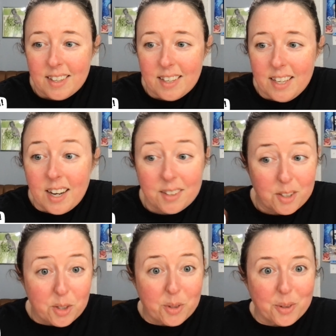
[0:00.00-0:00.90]

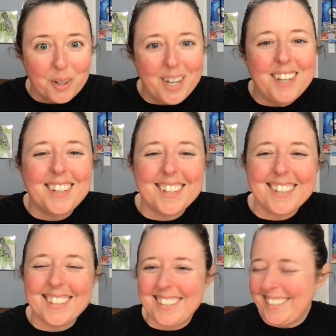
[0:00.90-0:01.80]
Yondu!
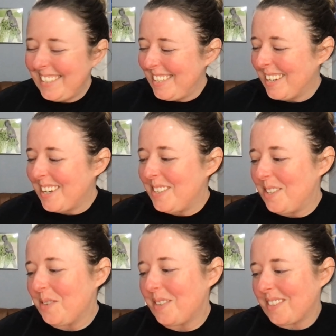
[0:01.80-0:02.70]

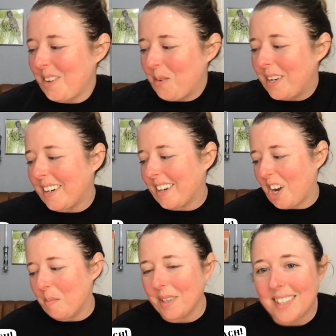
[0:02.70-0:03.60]
Yondu is our winner,
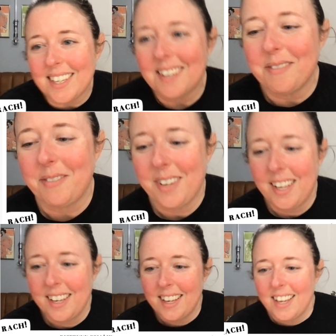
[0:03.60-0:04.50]
I believe.
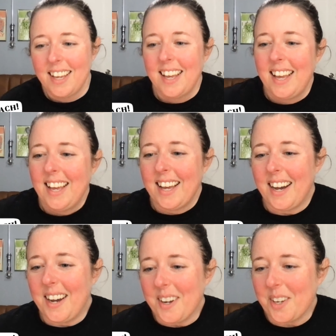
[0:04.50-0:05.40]

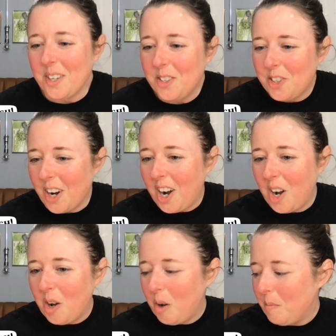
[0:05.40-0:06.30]
Good
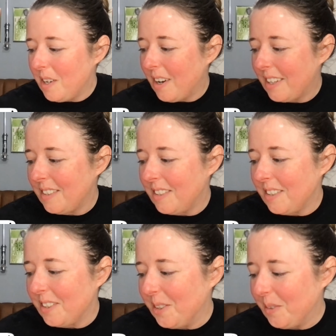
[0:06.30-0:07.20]
job,
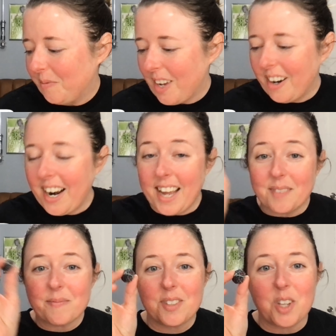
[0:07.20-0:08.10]
Yondu. Alright,
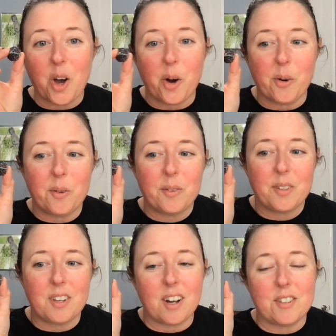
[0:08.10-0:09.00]
so,
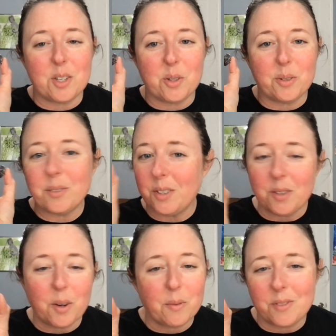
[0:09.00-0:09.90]
Yondu, you
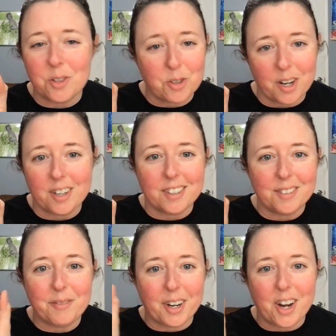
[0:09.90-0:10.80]
know the
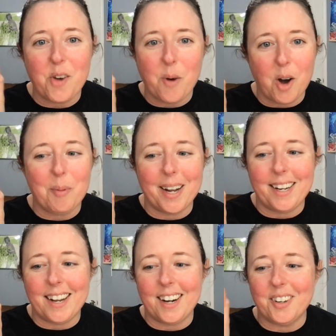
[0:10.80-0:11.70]
drill very well by
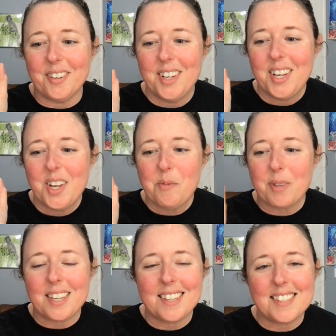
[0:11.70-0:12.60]
now.
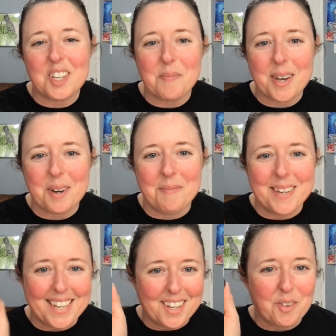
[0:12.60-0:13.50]
Please email
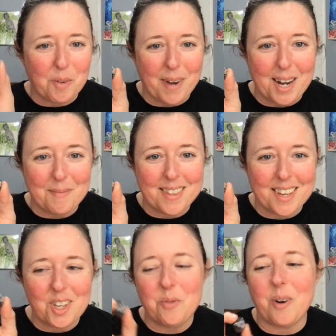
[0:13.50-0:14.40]
me, remind me
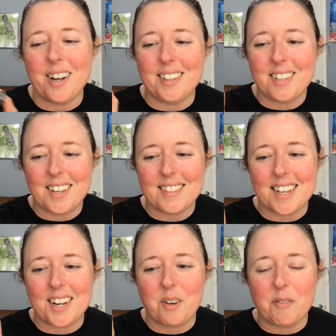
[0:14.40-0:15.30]
that you won a
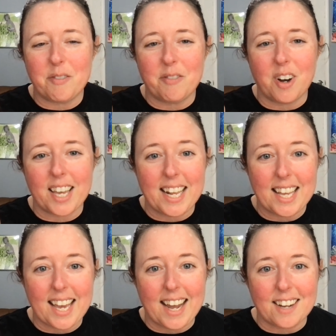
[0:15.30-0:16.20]
set of
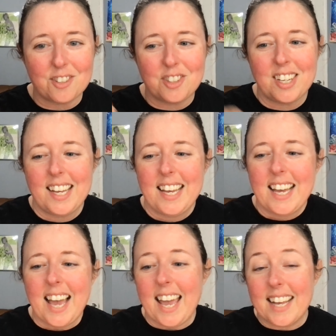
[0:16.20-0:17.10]
volcanic ash.
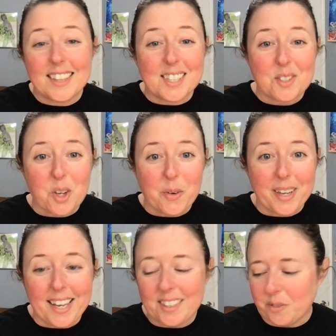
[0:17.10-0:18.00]
And let's go
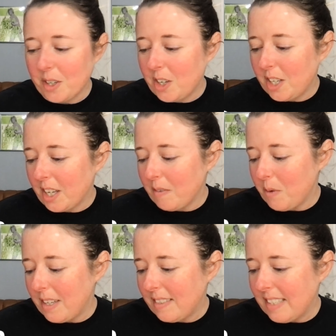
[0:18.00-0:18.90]
again. We're going to give
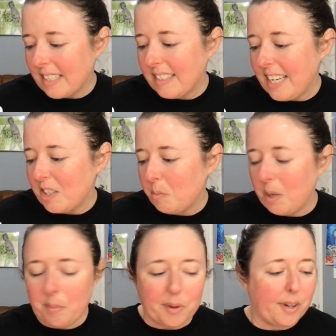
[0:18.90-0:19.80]
away 6 sets,
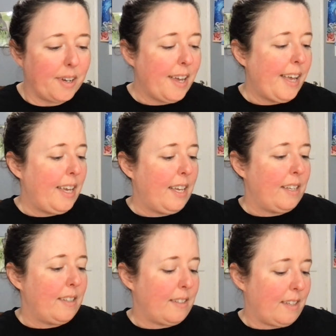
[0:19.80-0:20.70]
people.
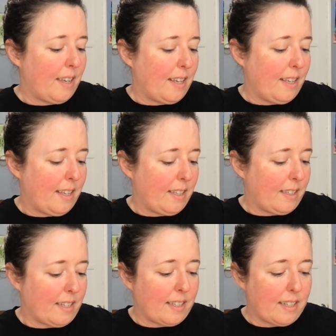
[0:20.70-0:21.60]

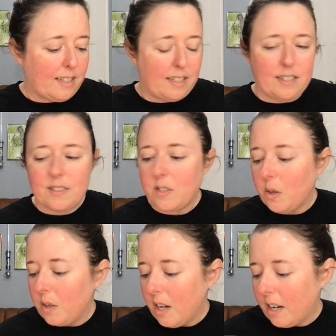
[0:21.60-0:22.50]
So,
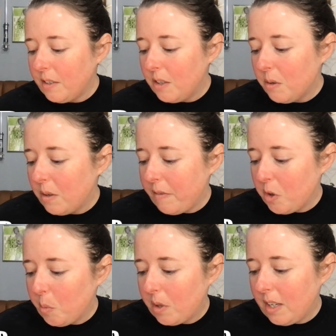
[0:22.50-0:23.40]
Yondu, if
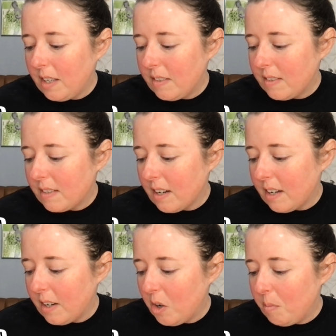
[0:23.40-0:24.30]
you'll please
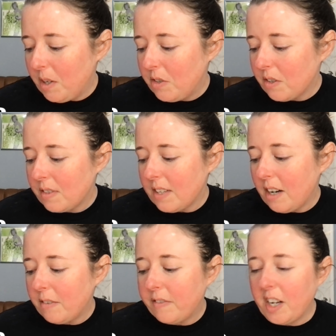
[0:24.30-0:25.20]
omit
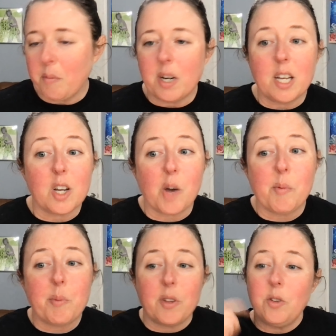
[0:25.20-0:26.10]
yourself. And I'm going to come
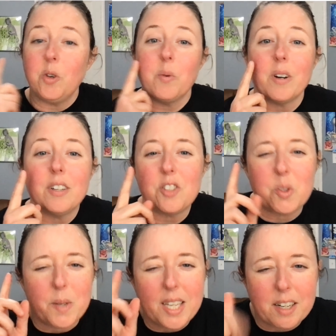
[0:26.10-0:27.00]
up with a new word just
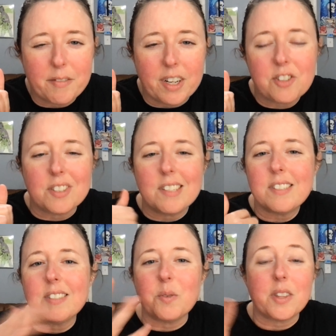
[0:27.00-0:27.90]
so we can get a fresh
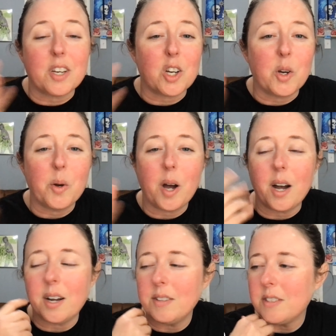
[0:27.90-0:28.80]
list with
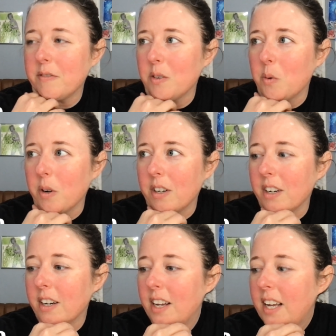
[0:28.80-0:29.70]
a different
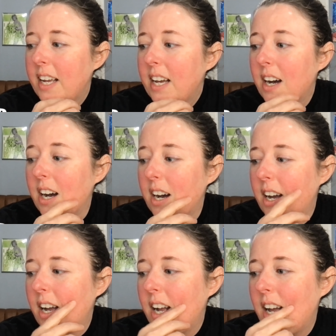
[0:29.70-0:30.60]
order.
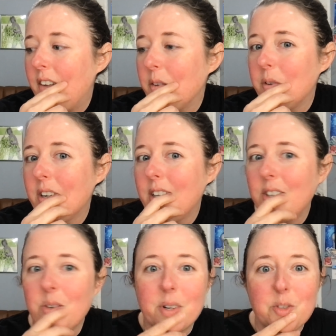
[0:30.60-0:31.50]
Everyone
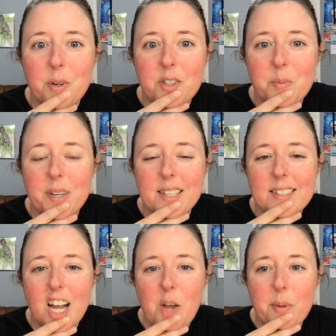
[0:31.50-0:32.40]
who wants to participate,
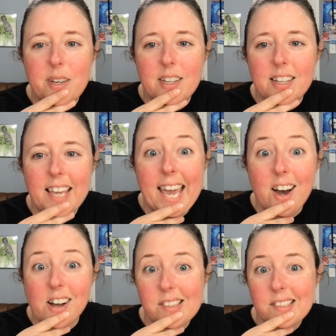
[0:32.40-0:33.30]
type in
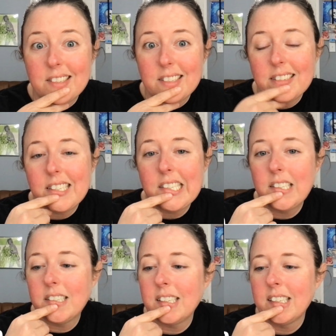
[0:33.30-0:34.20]
chaos.
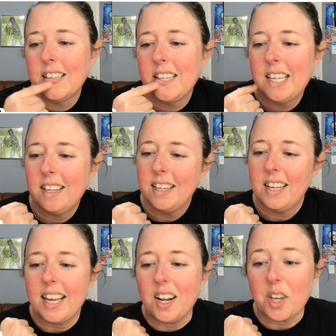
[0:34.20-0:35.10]

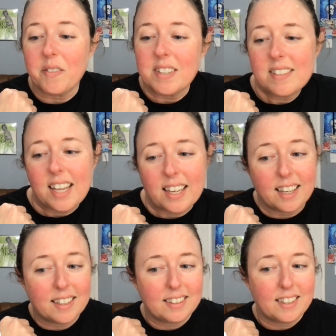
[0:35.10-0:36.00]
And I'll give it a second.